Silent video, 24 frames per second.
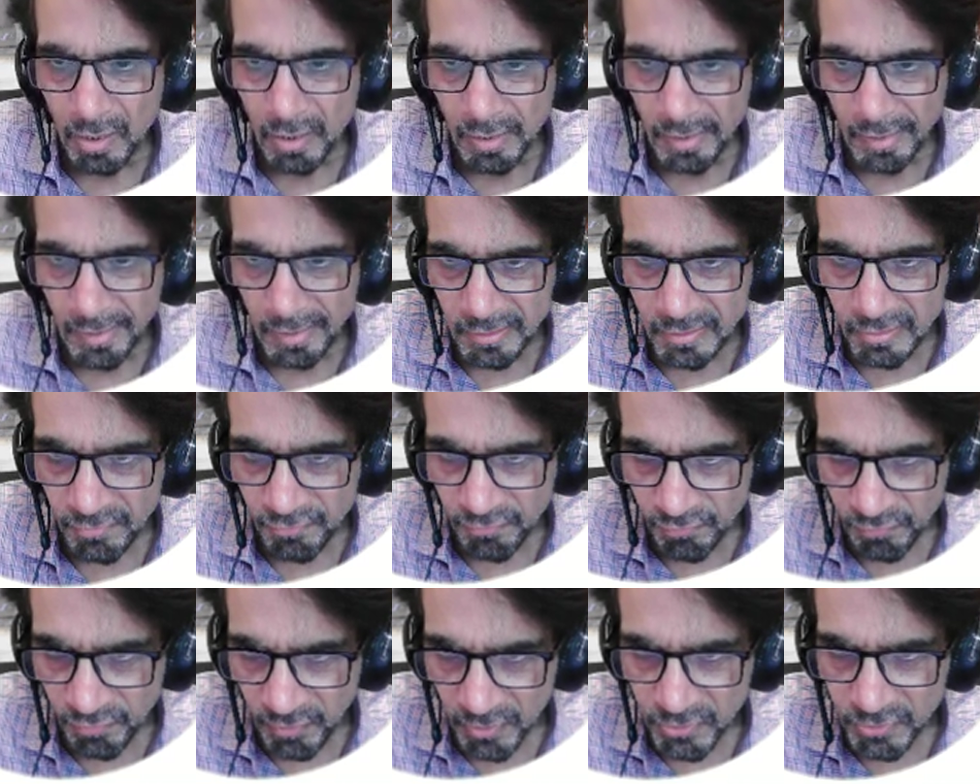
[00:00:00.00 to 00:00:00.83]
It's the
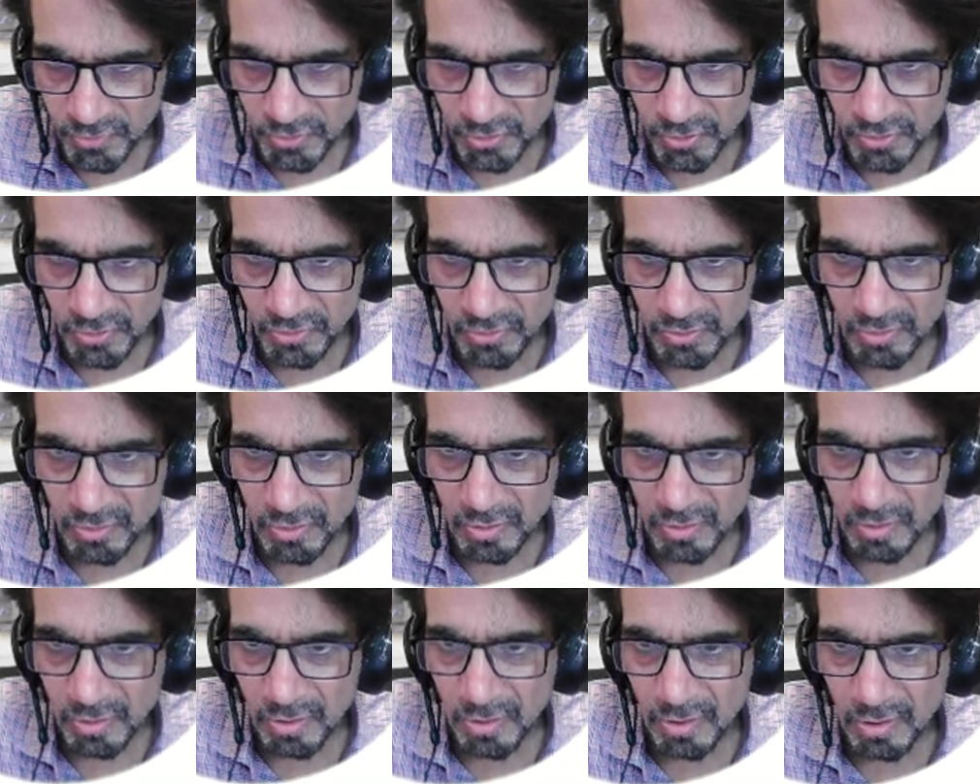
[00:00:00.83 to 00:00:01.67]
first
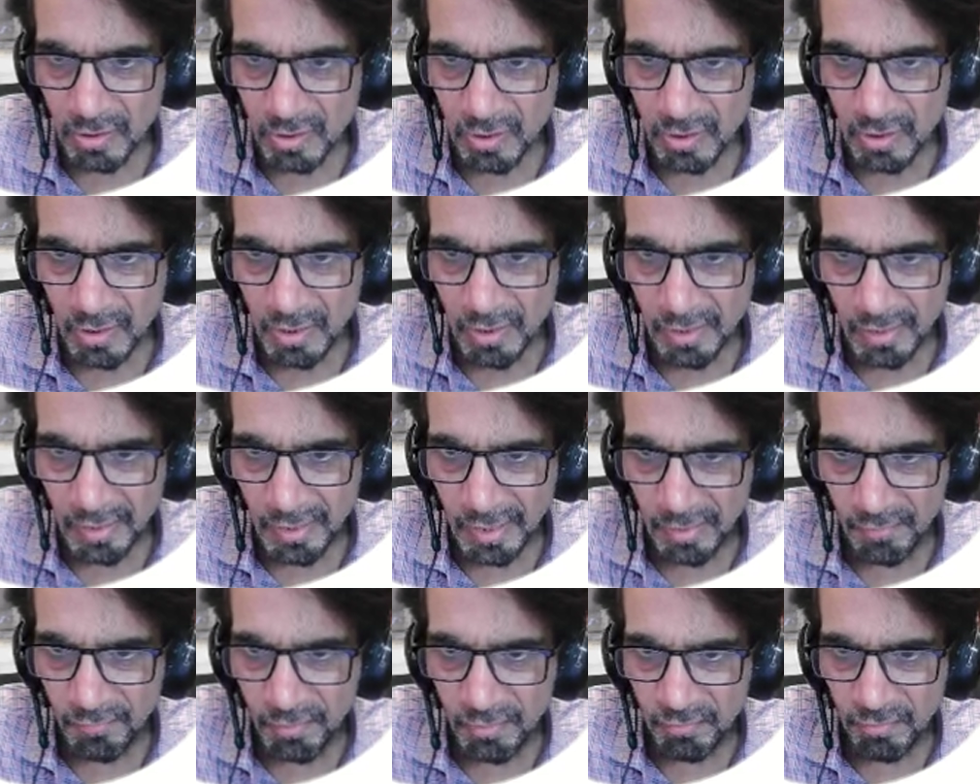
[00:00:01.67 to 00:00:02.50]

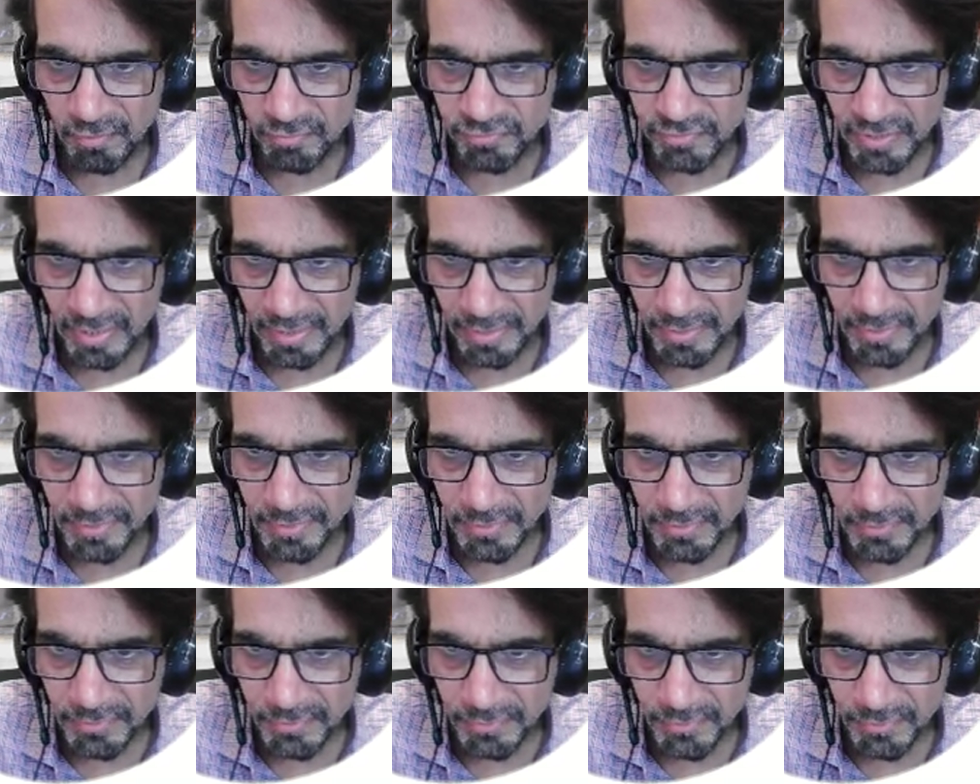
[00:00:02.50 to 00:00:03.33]
derivative of
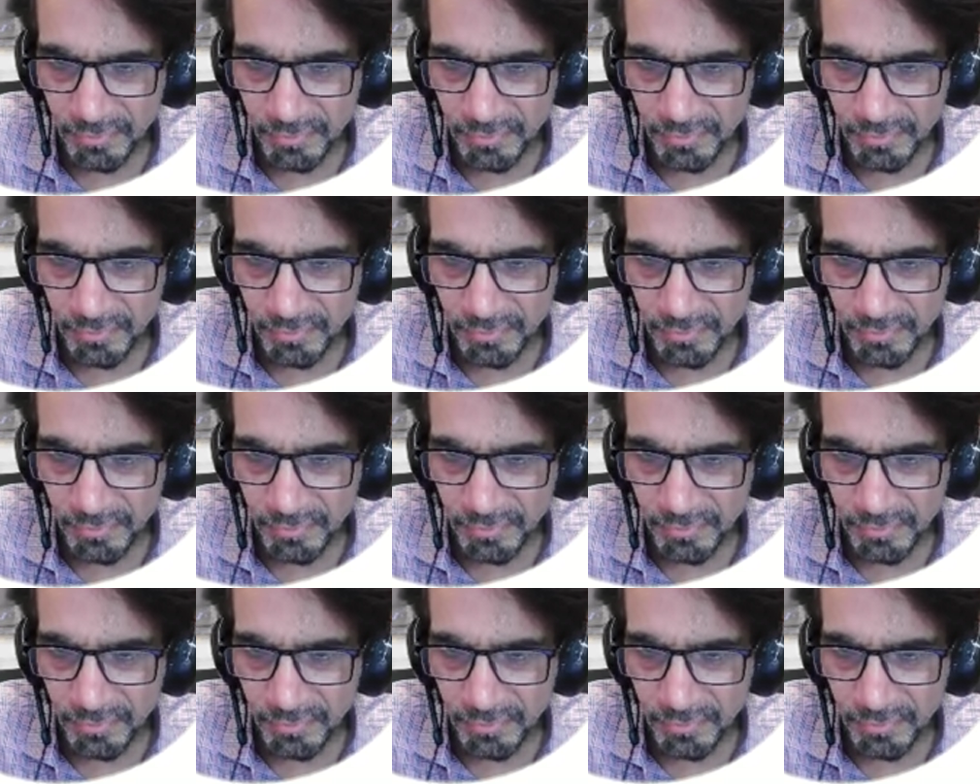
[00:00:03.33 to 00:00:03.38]
second.